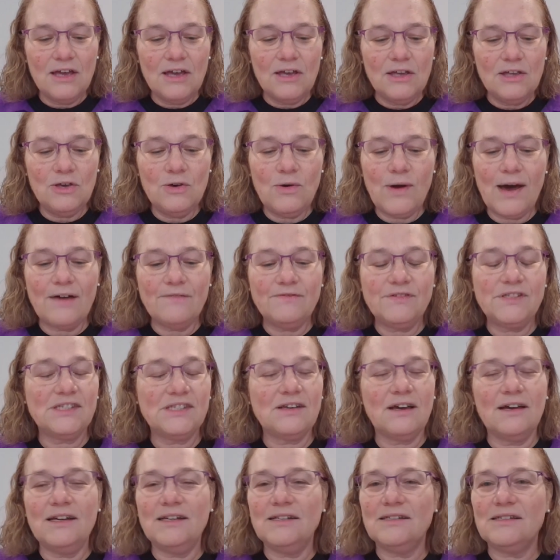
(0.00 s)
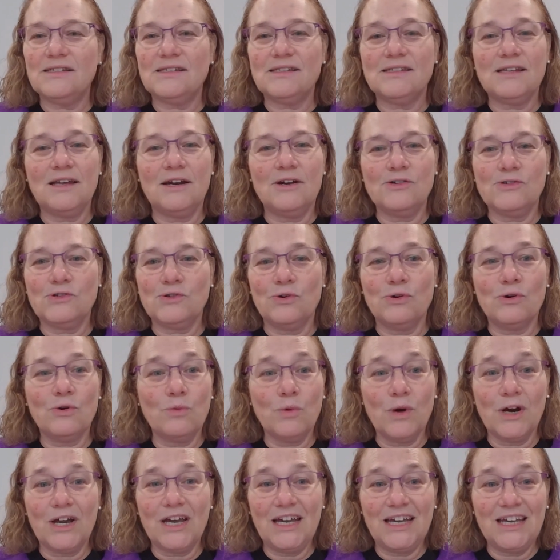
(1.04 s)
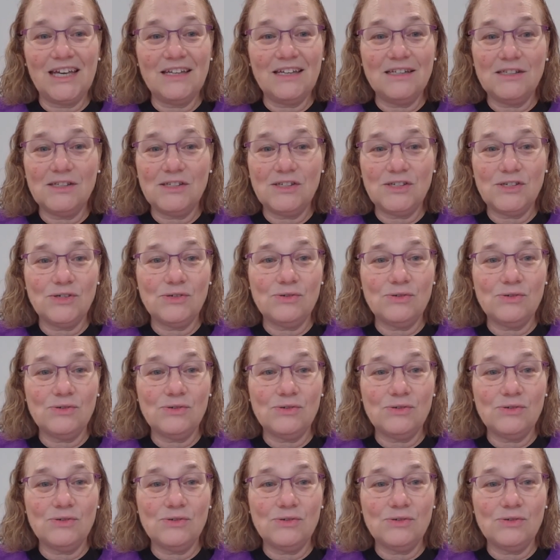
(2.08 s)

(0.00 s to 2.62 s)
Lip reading: You have sites that are sort of working in